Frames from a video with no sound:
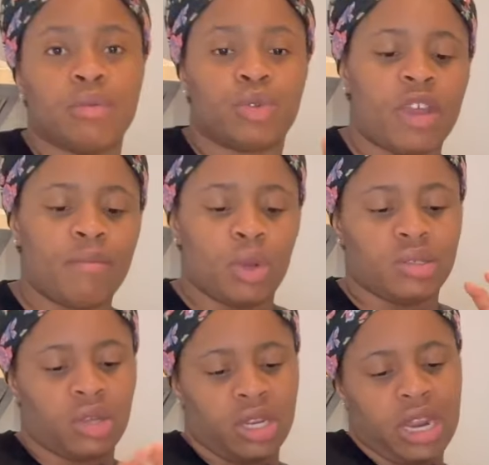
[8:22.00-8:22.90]
12
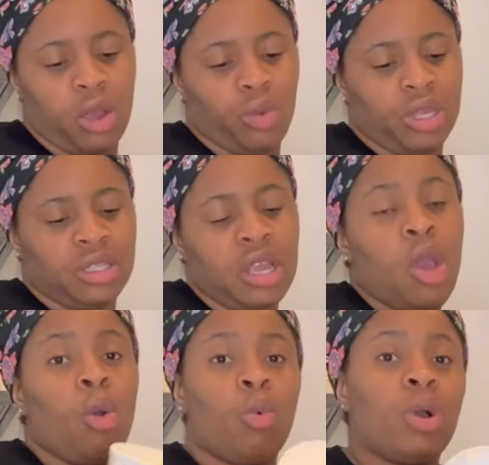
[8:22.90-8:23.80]
months on in a week.
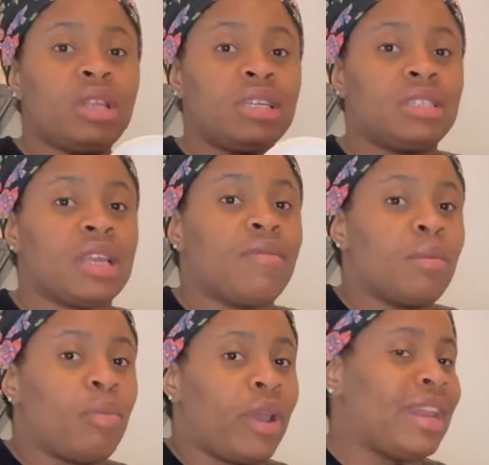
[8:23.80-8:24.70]
One is
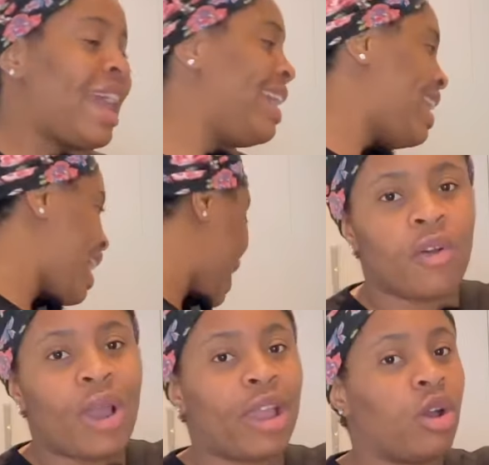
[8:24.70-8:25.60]

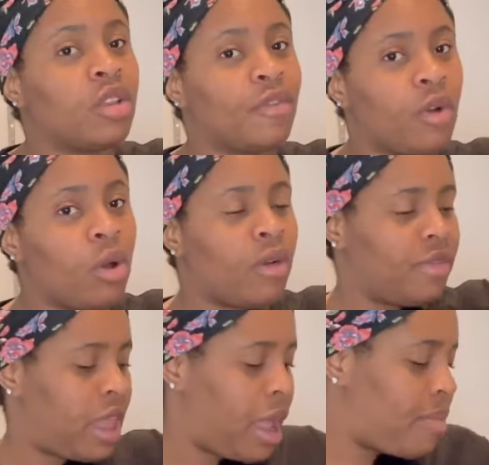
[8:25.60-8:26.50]
7.99. I got four of
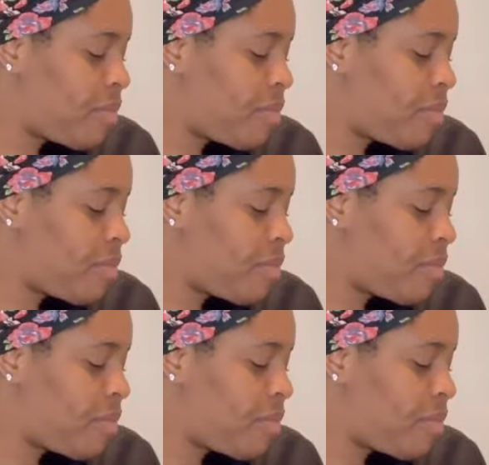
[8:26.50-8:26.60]
them,